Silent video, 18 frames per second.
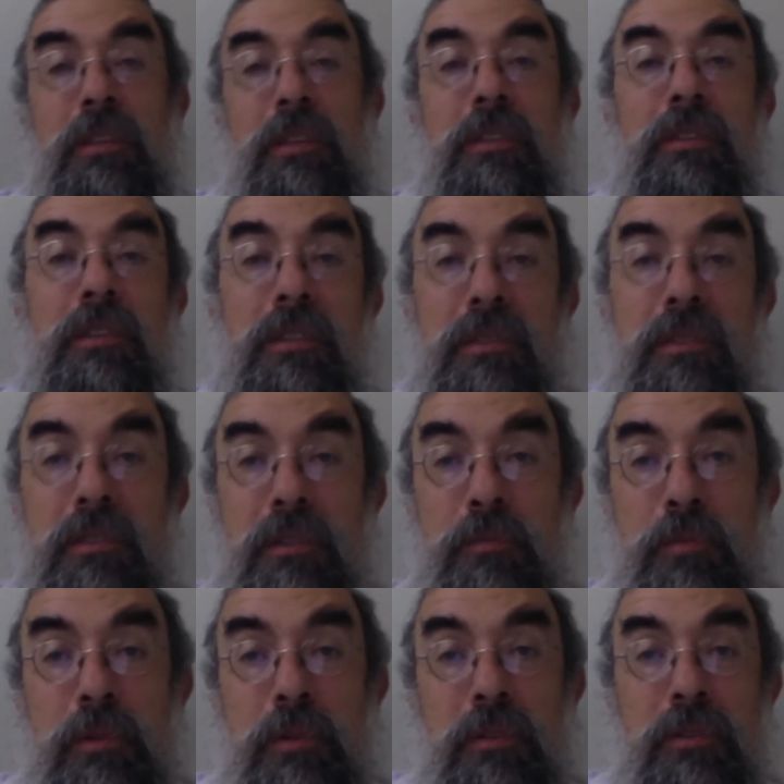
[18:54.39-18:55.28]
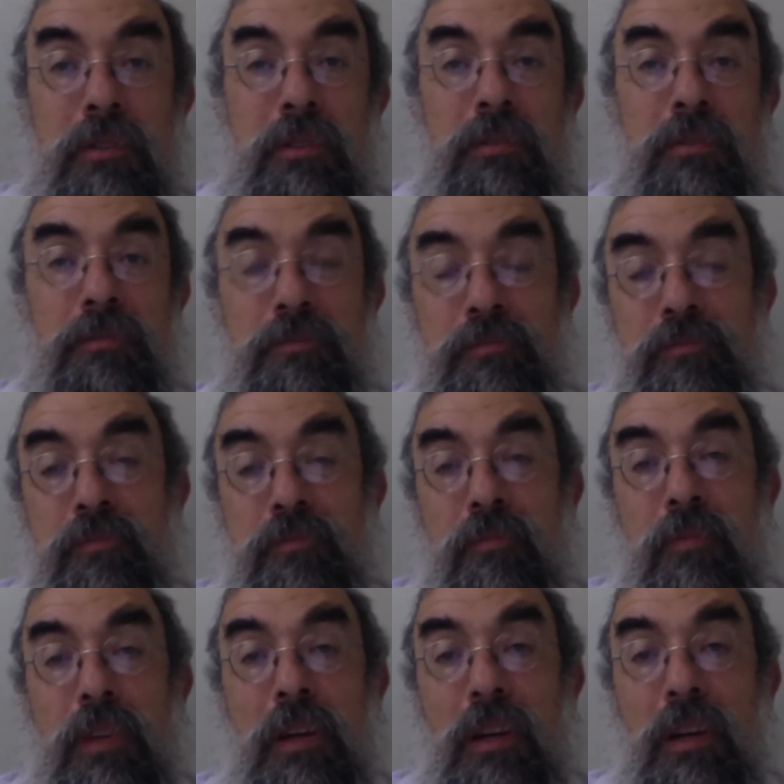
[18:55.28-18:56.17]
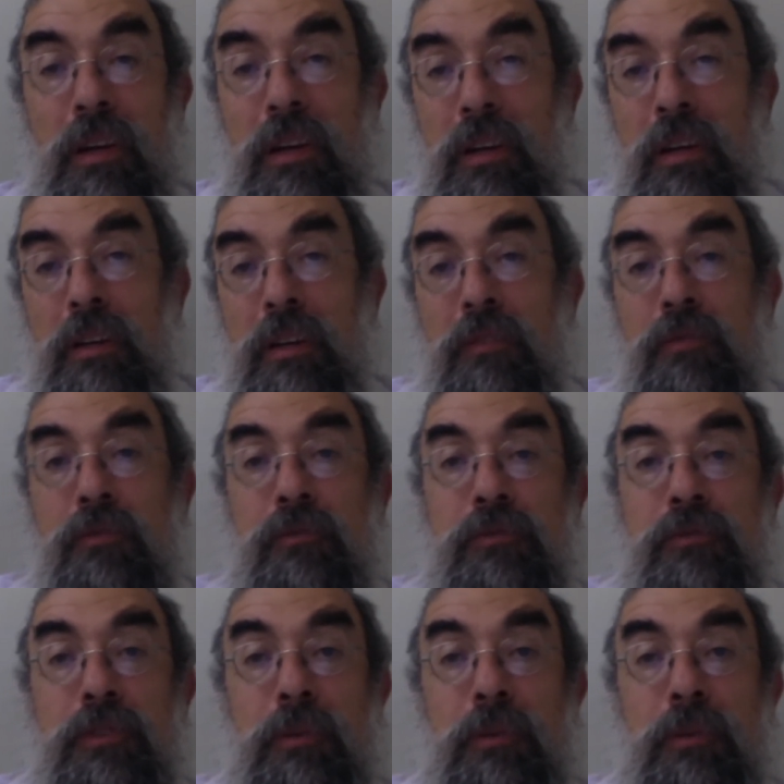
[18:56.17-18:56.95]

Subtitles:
which is to kill an innocent person.